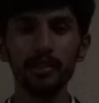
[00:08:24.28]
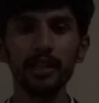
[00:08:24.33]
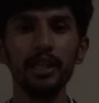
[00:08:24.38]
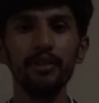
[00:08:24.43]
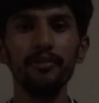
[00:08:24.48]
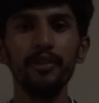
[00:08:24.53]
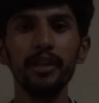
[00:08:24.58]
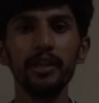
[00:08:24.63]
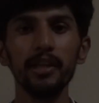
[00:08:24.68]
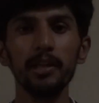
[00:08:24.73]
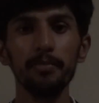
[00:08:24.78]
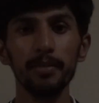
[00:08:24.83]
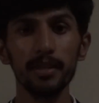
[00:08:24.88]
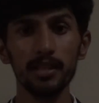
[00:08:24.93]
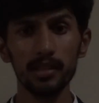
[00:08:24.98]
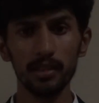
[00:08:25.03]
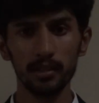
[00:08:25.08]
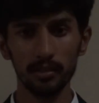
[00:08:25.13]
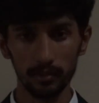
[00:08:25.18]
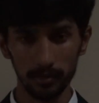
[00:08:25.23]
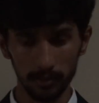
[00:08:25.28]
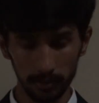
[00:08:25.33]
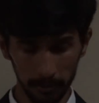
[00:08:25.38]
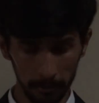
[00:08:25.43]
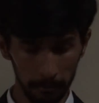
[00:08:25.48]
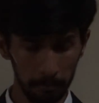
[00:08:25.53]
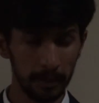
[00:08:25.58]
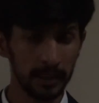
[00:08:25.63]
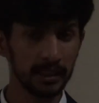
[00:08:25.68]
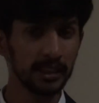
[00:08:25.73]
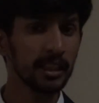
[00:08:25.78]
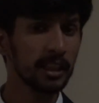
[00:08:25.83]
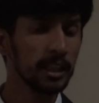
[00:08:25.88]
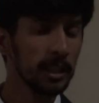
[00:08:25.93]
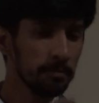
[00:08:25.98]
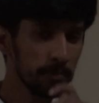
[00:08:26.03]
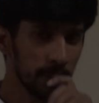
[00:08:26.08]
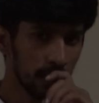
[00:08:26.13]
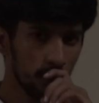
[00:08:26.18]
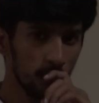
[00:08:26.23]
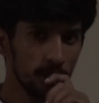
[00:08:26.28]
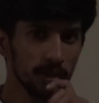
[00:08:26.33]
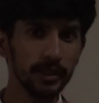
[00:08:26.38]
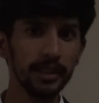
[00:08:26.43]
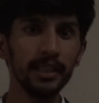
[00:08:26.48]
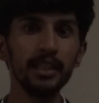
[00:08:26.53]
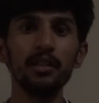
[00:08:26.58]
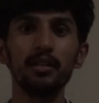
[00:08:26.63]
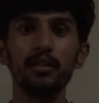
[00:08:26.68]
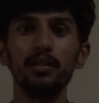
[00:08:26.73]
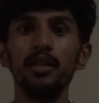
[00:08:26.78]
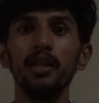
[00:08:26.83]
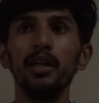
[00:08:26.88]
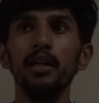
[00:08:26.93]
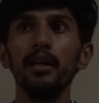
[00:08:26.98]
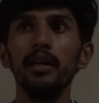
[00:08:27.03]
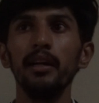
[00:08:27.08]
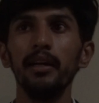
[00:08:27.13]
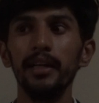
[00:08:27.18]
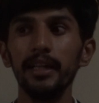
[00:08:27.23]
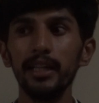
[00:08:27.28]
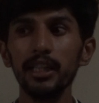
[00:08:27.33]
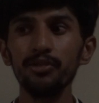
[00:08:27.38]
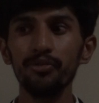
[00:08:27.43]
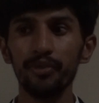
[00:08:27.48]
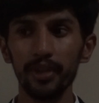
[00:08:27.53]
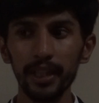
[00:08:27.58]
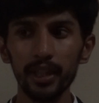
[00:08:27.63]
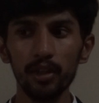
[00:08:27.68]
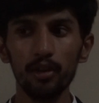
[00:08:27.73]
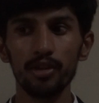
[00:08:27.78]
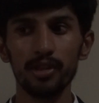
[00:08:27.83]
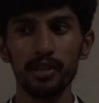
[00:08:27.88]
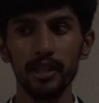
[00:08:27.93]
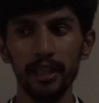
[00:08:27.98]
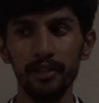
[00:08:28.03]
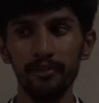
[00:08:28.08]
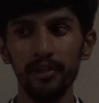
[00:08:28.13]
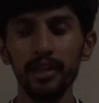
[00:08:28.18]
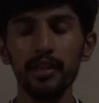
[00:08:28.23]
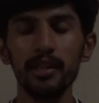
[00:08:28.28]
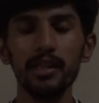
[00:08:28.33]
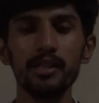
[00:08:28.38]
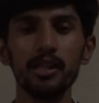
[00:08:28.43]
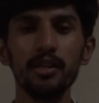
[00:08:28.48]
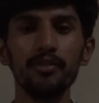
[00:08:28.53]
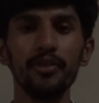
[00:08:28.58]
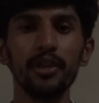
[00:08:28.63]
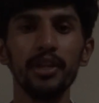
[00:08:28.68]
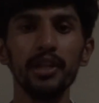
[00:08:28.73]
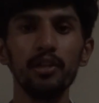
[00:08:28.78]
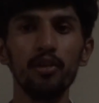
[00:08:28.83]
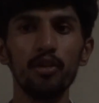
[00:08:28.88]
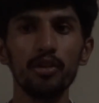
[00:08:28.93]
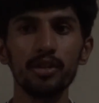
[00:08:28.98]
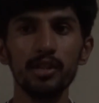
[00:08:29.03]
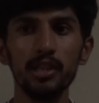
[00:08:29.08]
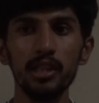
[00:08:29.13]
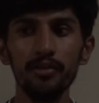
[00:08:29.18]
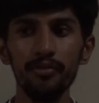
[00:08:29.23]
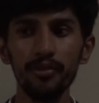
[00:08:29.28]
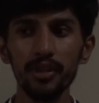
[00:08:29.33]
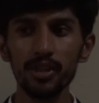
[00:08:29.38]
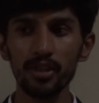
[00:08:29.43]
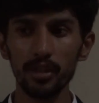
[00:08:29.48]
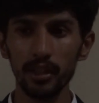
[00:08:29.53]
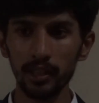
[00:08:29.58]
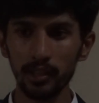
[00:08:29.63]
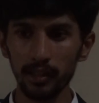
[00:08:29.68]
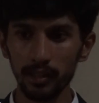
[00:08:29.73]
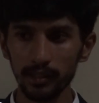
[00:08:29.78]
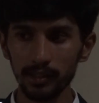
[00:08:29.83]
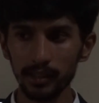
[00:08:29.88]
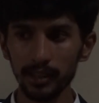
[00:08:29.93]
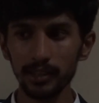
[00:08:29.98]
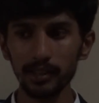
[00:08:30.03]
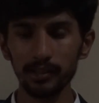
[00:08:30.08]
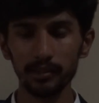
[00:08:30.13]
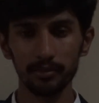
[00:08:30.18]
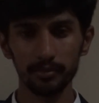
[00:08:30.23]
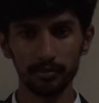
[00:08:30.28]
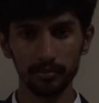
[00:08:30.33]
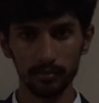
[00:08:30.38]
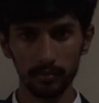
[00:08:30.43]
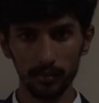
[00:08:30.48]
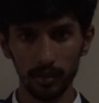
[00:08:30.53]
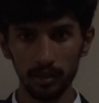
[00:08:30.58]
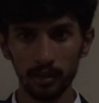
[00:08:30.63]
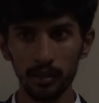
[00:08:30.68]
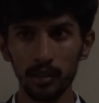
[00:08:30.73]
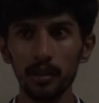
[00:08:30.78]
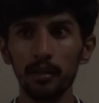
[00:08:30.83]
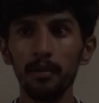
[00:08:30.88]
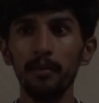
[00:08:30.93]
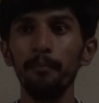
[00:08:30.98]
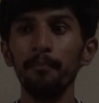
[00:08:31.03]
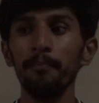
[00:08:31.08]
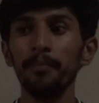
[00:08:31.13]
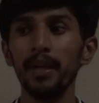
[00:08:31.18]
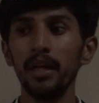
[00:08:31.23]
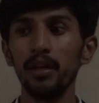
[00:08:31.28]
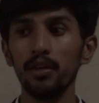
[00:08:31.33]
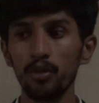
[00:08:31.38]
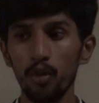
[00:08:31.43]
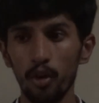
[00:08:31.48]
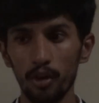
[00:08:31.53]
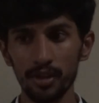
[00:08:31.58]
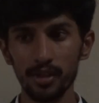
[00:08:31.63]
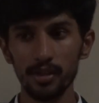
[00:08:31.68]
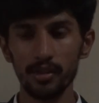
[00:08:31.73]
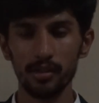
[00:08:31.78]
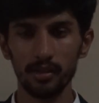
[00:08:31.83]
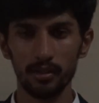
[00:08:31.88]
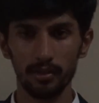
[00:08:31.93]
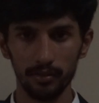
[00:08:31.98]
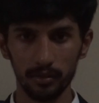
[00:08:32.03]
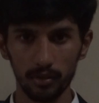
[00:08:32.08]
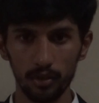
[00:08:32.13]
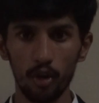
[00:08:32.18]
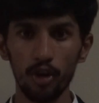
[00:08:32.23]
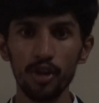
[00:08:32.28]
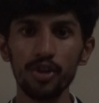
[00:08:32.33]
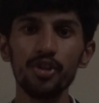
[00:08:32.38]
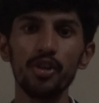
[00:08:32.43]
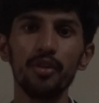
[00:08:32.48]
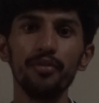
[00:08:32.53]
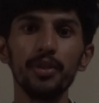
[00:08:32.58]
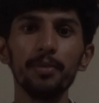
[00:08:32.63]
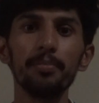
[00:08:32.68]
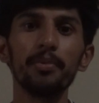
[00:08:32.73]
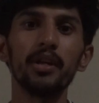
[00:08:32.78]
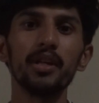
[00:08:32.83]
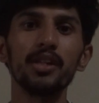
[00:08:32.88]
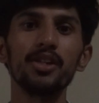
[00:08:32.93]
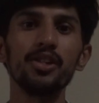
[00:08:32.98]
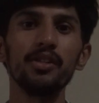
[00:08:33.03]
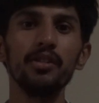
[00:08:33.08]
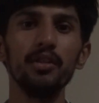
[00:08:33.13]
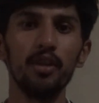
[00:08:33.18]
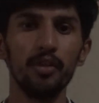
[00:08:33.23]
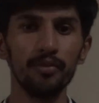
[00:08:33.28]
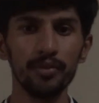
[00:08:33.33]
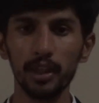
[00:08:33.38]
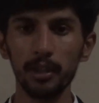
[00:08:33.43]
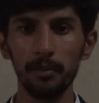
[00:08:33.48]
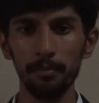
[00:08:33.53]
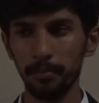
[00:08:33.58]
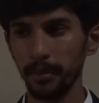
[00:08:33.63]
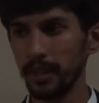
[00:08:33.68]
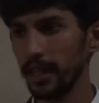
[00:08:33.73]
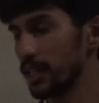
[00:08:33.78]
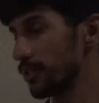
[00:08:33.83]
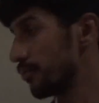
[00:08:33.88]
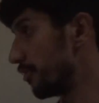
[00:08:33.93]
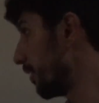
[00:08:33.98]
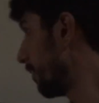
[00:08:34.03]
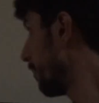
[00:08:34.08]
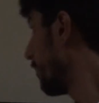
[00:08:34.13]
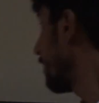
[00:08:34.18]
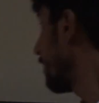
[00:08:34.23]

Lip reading: the inventory basically, because it is very costly. Inventories are very costly, which increases the cost of the production of the company as well.